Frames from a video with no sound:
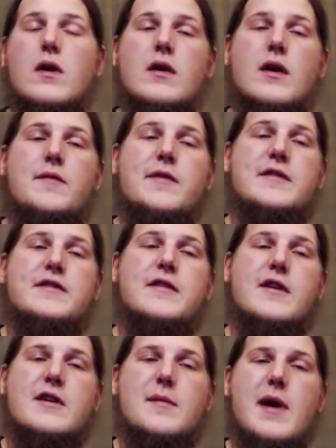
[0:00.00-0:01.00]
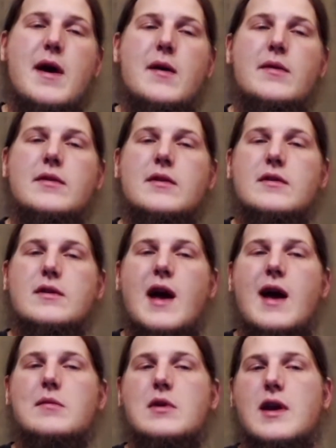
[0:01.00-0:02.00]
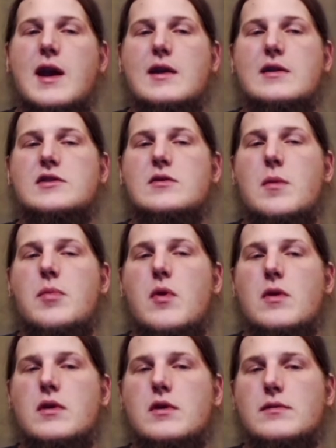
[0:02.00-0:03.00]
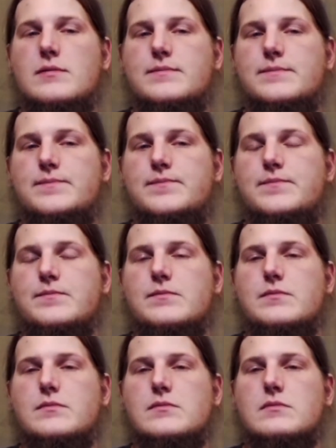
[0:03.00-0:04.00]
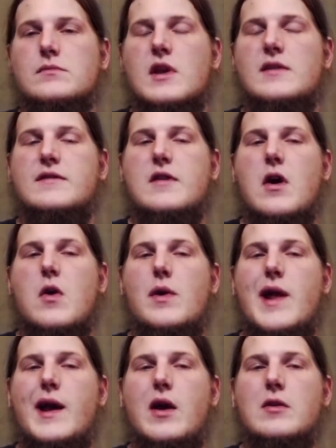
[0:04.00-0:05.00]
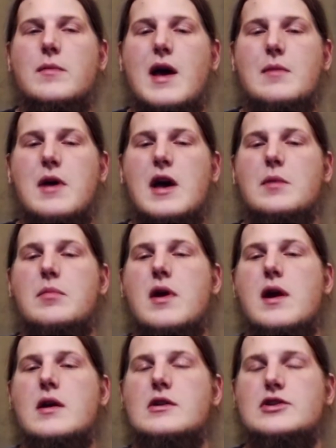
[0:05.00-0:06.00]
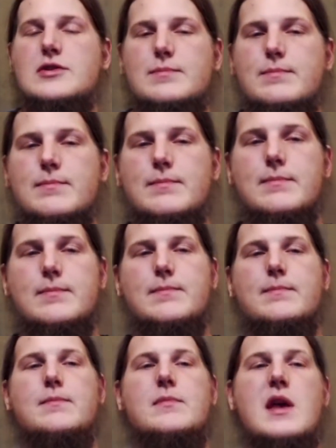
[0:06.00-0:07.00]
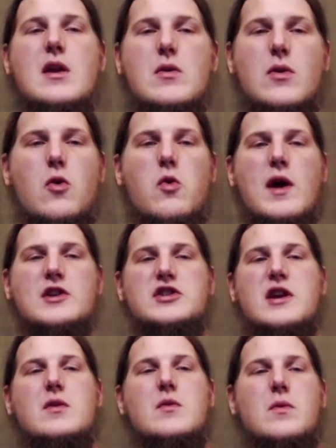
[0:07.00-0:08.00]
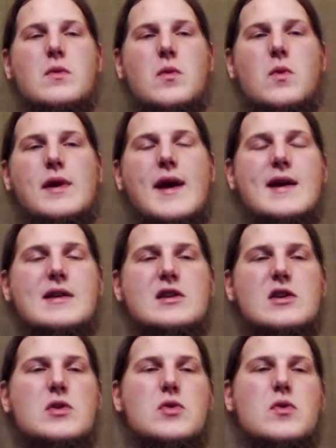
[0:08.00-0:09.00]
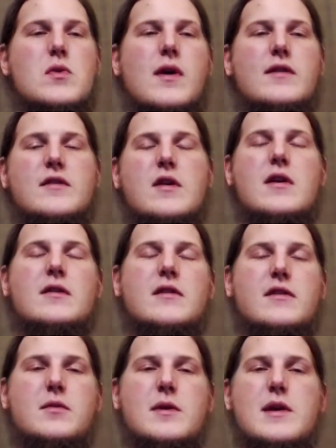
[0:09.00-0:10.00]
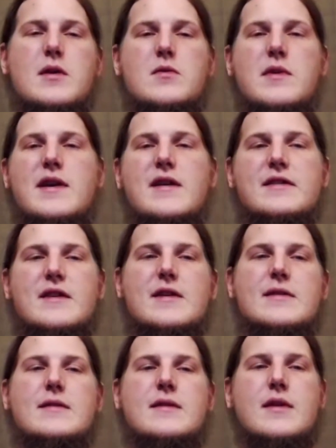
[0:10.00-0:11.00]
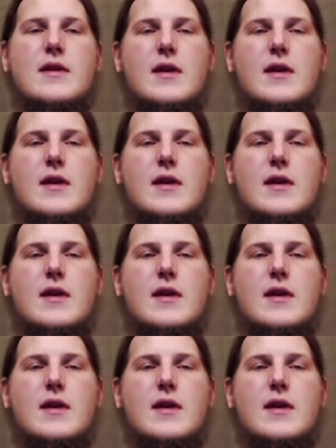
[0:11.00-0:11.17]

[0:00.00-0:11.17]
if it's a certain amount, they're obligated to report you. And so when I go to my bank branch, they don't question what I do as long as it's within reason,